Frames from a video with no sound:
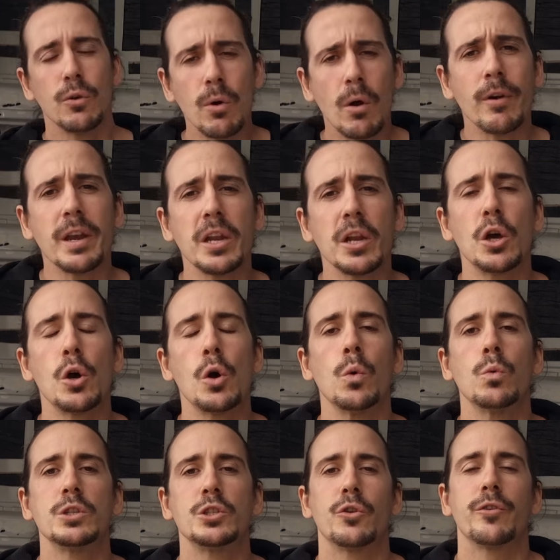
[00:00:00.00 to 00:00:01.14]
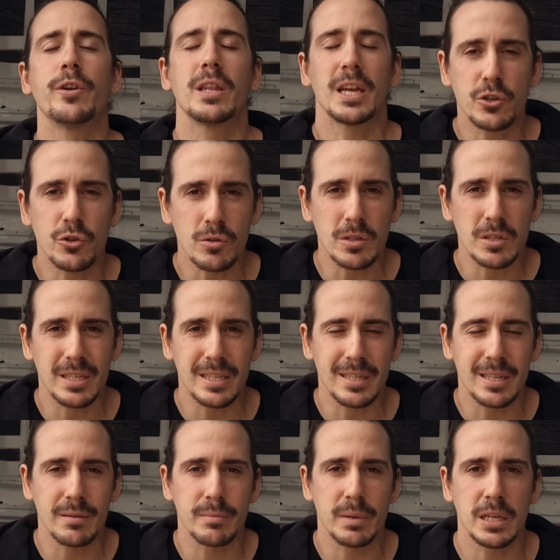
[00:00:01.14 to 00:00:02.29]
already know what your electrical
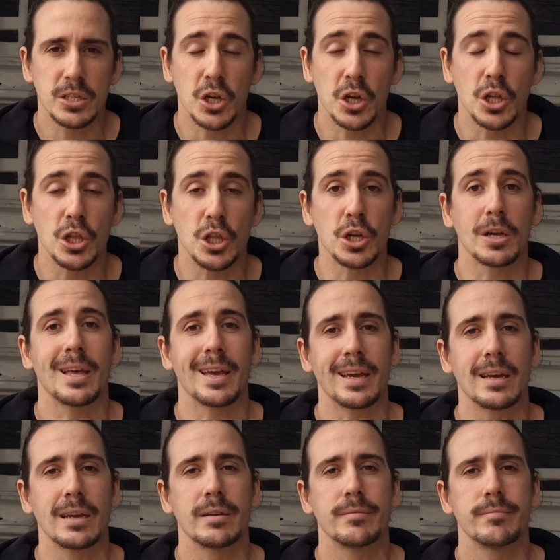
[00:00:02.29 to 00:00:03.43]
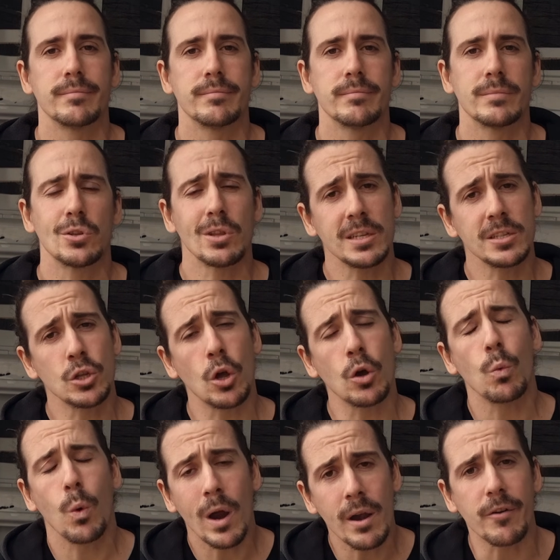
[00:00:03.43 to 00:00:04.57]
system is going to look like. So let's talk
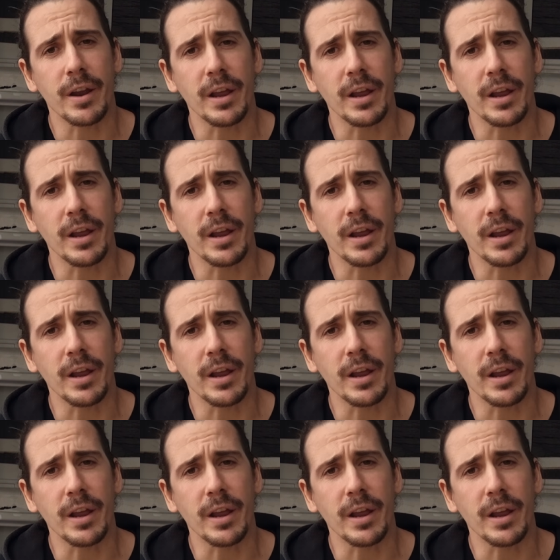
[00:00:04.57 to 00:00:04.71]
wiring.